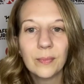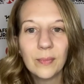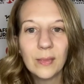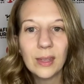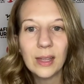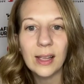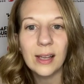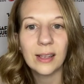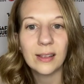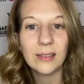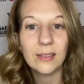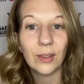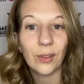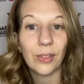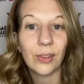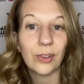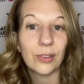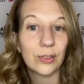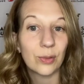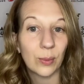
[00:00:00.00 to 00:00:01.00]
And so
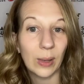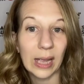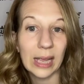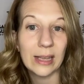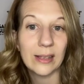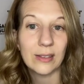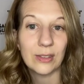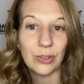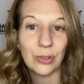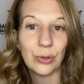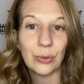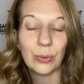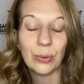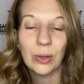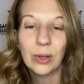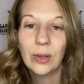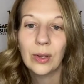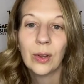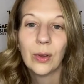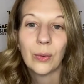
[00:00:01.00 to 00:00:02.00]
there's ways
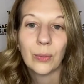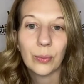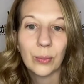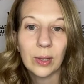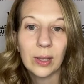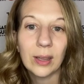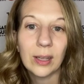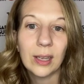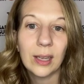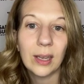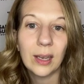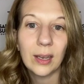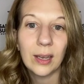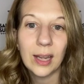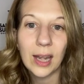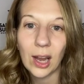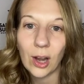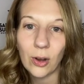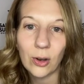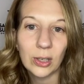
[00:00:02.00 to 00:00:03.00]
to really
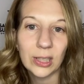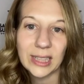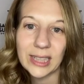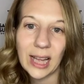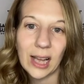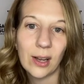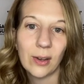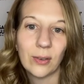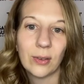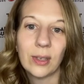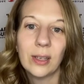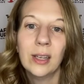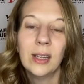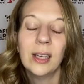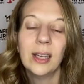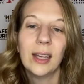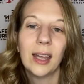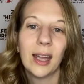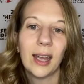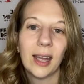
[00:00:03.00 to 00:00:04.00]
narrow it down.
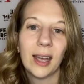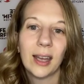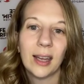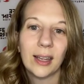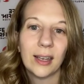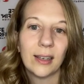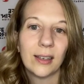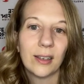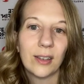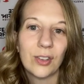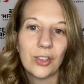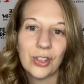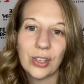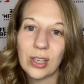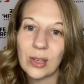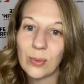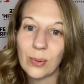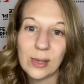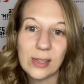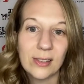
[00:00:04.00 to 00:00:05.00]
And
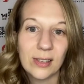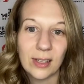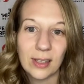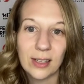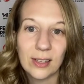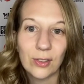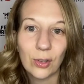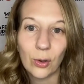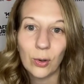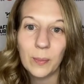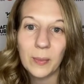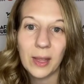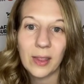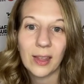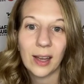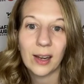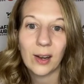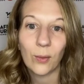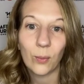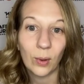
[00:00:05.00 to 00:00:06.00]
she recently told me
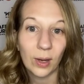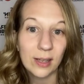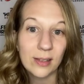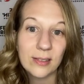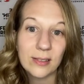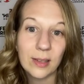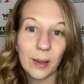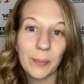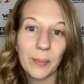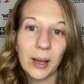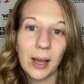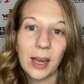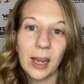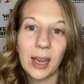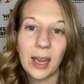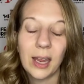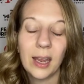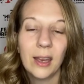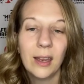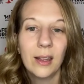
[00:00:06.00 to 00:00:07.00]
that it was
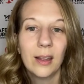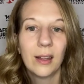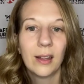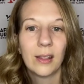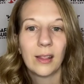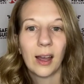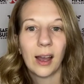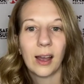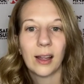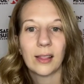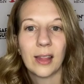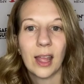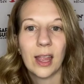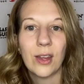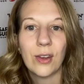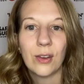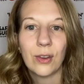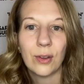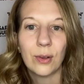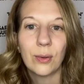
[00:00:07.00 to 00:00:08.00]
somebody that
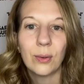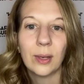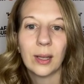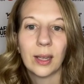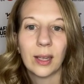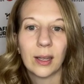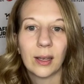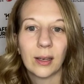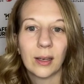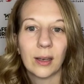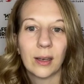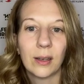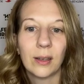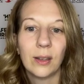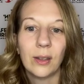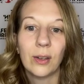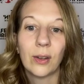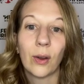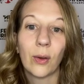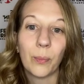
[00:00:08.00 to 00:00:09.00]
knew,
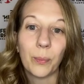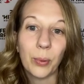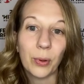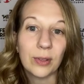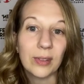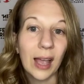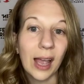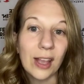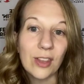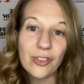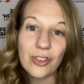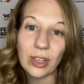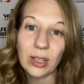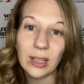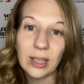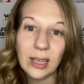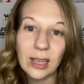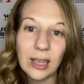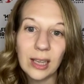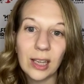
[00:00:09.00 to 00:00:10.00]
and
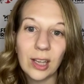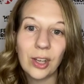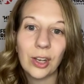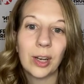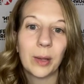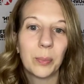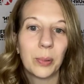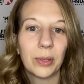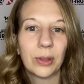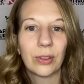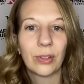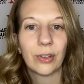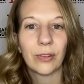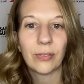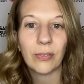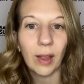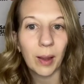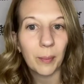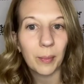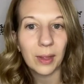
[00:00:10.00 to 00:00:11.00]
potentially it could have put their
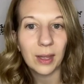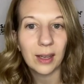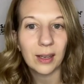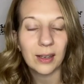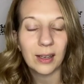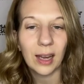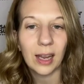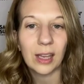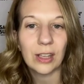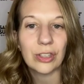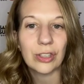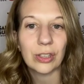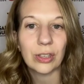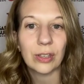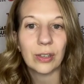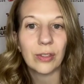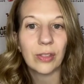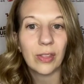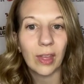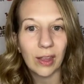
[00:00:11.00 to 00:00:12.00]
family in
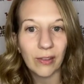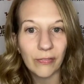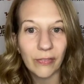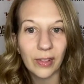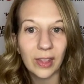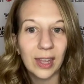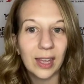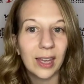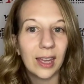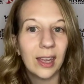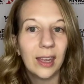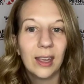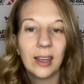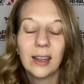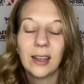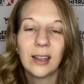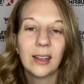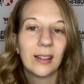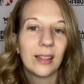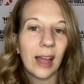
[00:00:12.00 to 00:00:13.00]
danger. Thankfully,
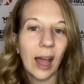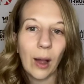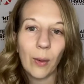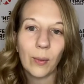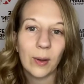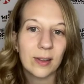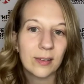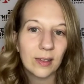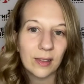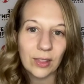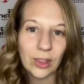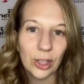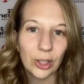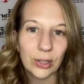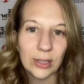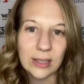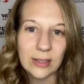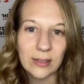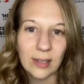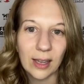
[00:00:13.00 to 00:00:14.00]
that wasn't
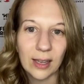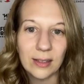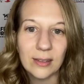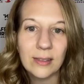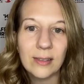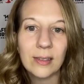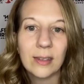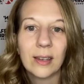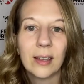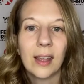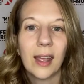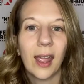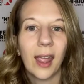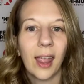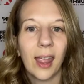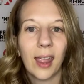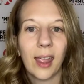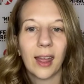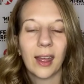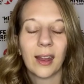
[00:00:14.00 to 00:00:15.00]
their intent.
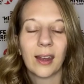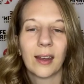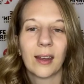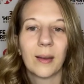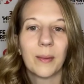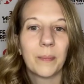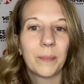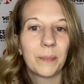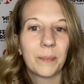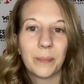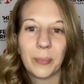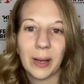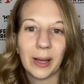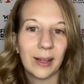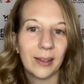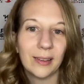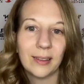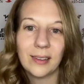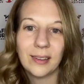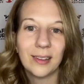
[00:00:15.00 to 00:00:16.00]

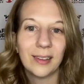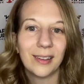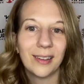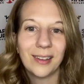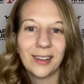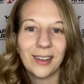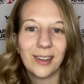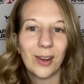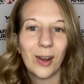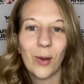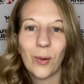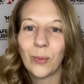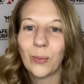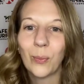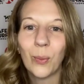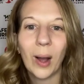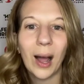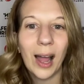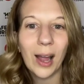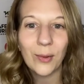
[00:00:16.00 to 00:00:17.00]
But
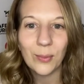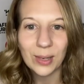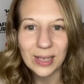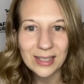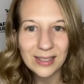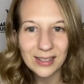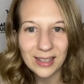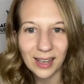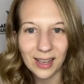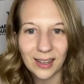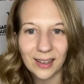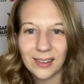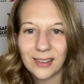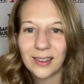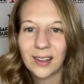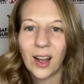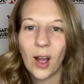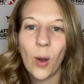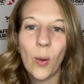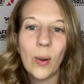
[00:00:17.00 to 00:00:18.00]
why risk it?
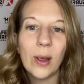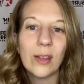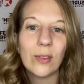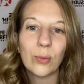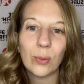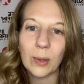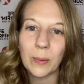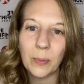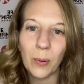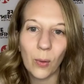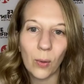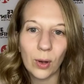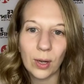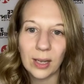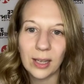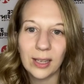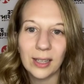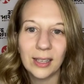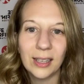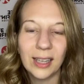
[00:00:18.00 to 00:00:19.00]
Always report
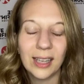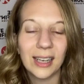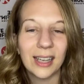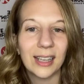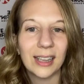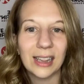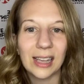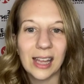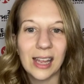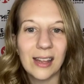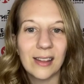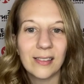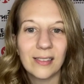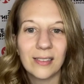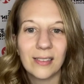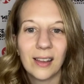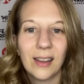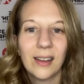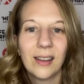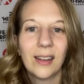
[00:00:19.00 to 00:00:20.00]
it, and at
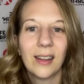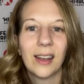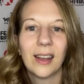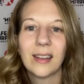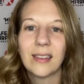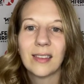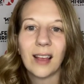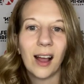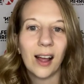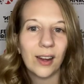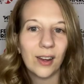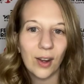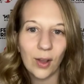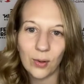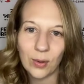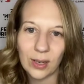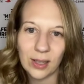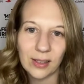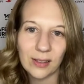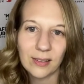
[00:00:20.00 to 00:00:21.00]
least it's on
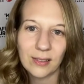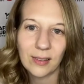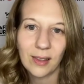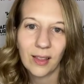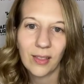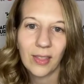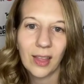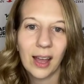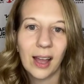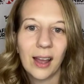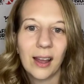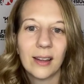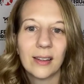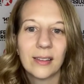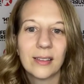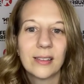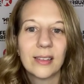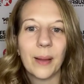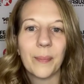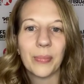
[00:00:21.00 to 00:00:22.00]
notice
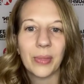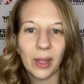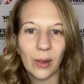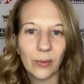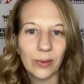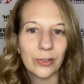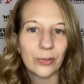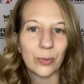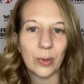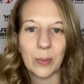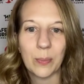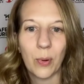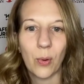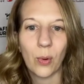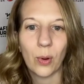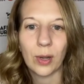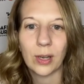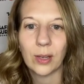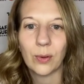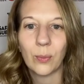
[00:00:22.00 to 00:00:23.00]
that something was
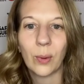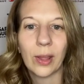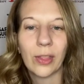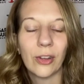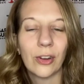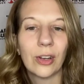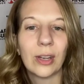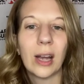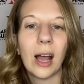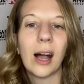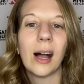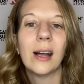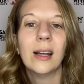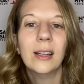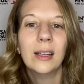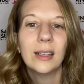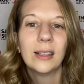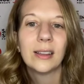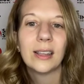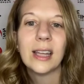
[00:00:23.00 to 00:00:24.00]
reported, whether or not
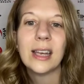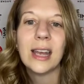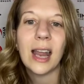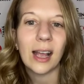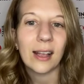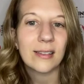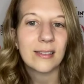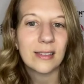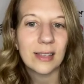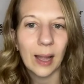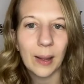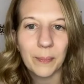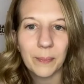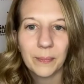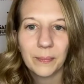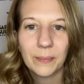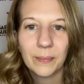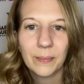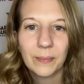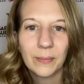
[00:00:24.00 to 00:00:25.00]
the next step
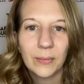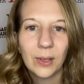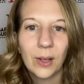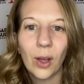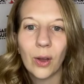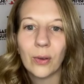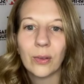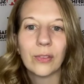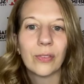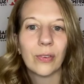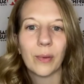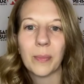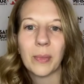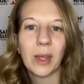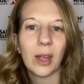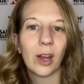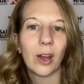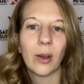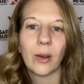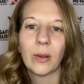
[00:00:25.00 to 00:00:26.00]
goes from
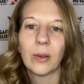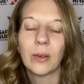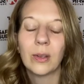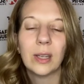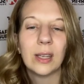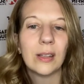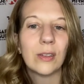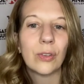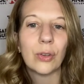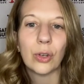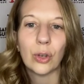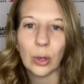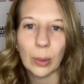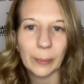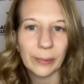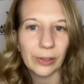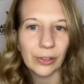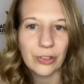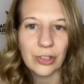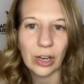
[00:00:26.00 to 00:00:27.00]
there into
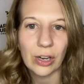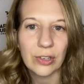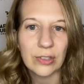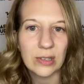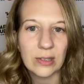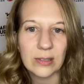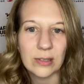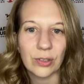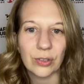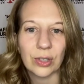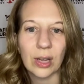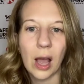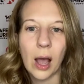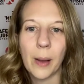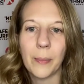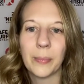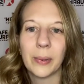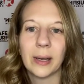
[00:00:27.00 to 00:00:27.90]
criminal charges or not.